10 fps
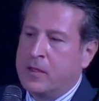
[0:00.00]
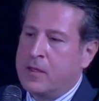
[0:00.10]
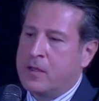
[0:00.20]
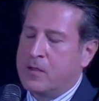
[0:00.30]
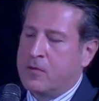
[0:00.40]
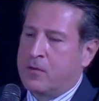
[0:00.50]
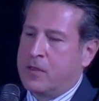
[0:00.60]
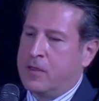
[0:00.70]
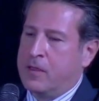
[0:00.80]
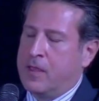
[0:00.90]

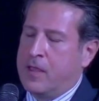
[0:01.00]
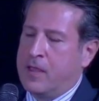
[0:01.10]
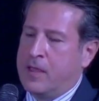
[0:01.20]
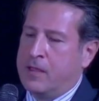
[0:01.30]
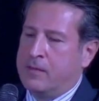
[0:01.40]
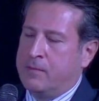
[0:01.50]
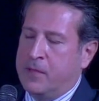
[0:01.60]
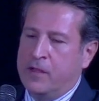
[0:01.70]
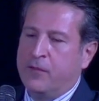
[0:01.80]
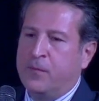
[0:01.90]
okay, and
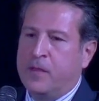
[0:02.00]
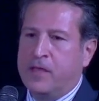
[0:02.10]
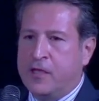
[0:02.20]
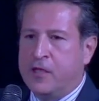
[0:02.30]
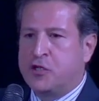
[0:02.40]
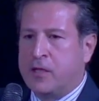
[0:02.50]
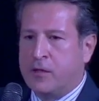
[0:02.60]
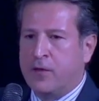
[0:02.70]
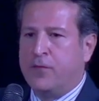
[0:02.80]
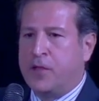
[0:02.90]
believe me, each and
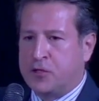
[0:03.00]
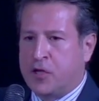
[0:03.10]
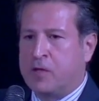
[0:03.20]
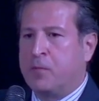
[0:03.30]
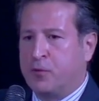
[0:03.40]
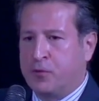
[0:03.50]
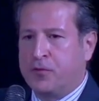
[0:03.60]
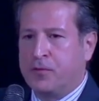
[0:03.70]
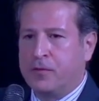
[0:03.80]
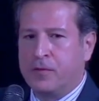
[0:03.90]
every
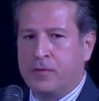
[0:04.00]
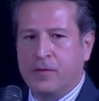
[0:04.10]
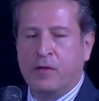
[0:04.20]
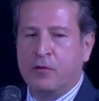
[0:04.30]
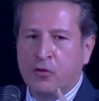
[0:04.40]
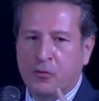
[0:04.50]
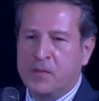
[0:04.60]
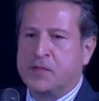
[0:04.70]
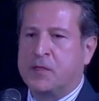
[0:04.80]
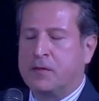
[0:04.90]
checkpoint, they don't
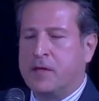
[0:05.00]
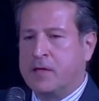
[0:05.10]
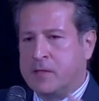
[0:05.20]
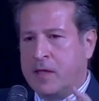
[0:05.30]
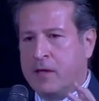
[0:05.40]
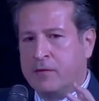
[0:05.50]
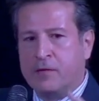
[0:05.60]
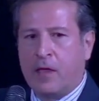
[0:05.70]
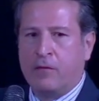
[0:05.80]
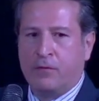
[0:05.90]
miss it as they are
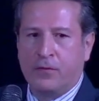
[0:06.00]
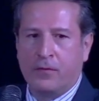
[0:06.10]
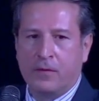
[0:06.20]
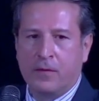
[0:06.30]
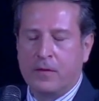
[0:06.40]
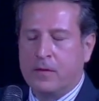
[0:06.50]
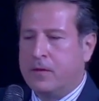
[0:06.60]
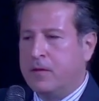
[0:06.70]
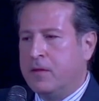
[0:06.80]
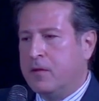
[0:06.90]
trained.
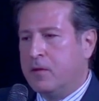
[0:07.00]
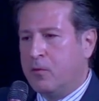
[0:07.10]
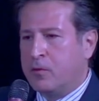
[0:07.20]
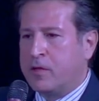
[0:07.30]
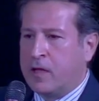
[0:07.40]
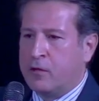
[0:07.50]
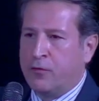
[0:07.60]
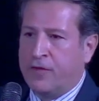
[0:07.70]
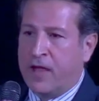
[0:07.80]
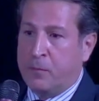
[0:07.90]
All kind
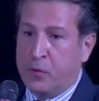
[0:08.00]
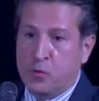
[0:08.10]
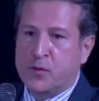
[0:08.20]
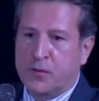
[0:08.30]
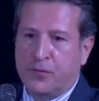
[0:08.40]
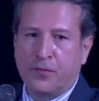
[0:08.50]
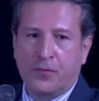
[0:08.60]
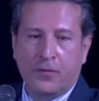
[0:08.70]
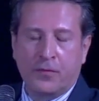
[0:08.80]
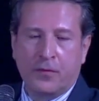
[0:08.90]
of abusive,
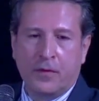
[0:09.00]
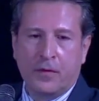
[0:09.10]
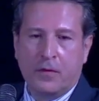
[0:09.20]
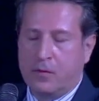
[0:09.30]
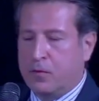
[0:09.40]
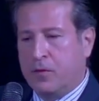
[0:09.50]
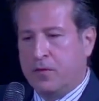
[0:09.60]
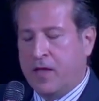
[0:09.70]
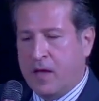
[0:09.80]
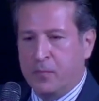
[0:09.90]
you know,
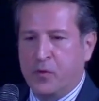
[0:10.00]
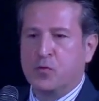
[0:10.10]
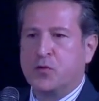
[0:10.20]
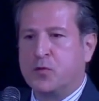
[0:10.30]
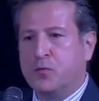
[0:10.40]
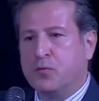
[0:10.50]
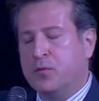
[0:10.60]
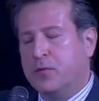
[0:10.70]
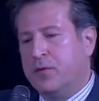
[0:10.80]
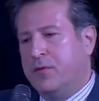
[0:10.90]
they abuse you,
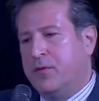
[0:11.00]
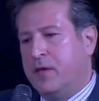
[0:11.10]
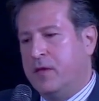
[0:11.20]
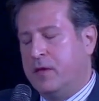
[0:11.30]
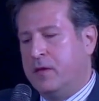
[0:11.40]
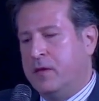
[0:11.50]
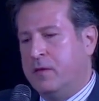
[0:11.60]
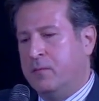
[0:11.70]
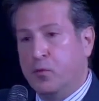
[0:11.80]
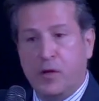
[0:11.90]
they
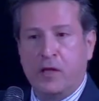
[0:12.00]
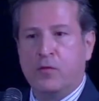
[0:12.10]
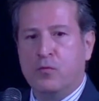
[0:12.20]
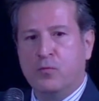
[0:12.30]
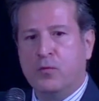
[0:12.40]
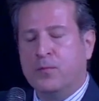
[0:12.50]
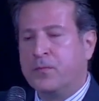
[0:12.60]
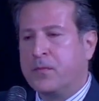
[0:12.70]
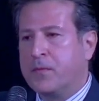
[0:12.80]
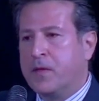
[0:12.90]
bully you,
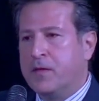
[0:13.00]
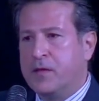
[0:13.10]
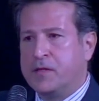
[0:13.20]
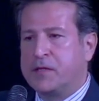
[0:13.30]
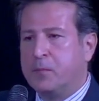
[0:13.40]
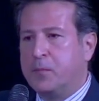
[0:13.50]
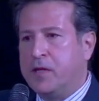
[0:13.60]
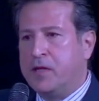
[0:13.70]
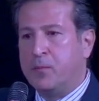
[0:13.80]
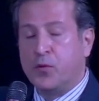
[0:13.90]
they
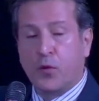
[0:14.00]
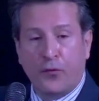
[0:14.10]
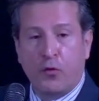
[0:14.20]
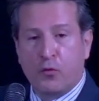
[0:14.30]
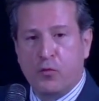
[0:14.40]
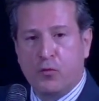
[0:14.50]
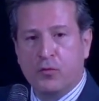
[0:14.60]
simply provoke you,